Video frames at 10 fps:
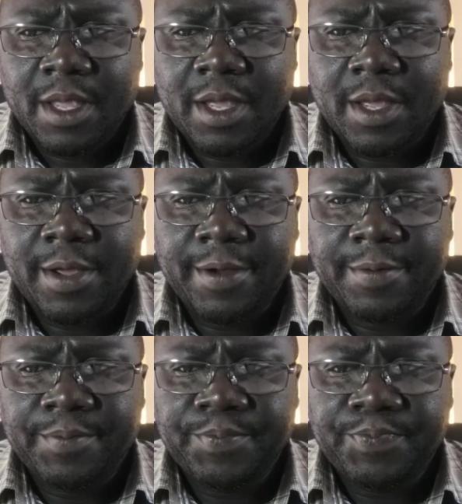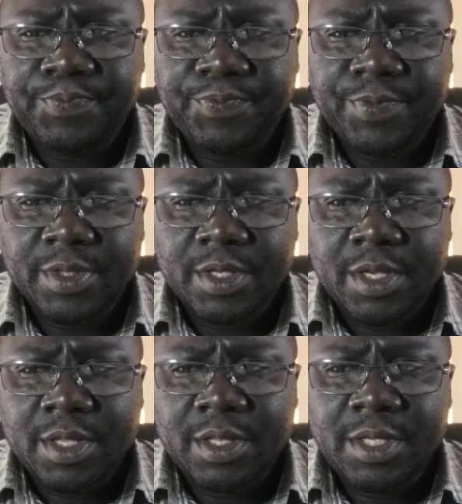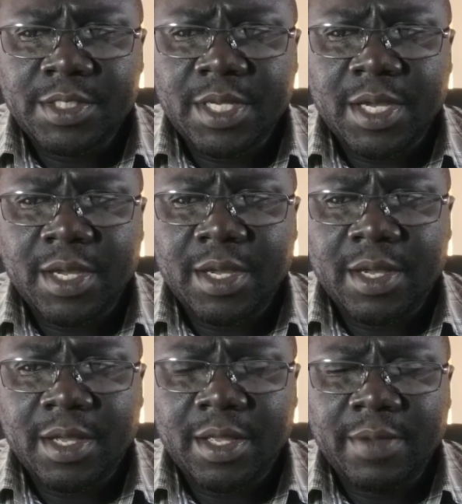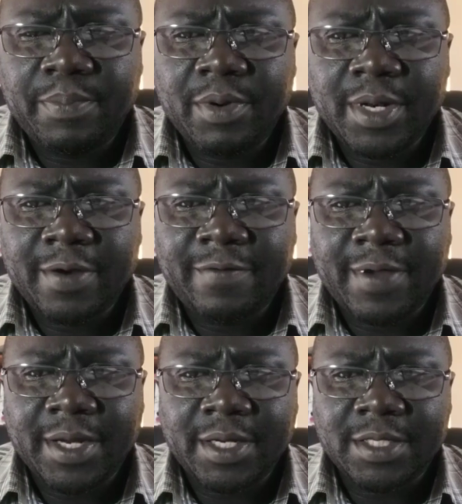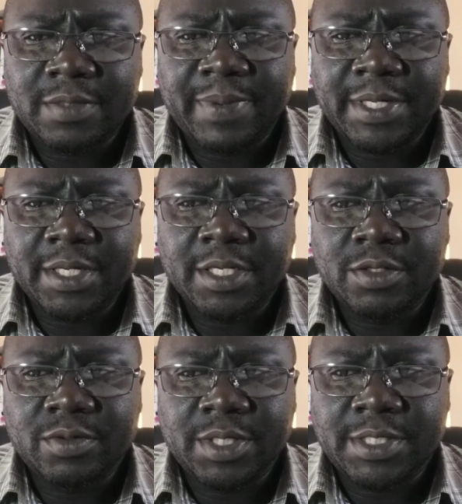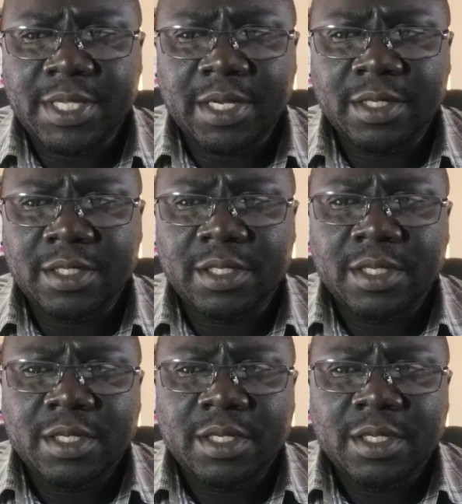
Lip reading: These are important factors pertaining to the stand,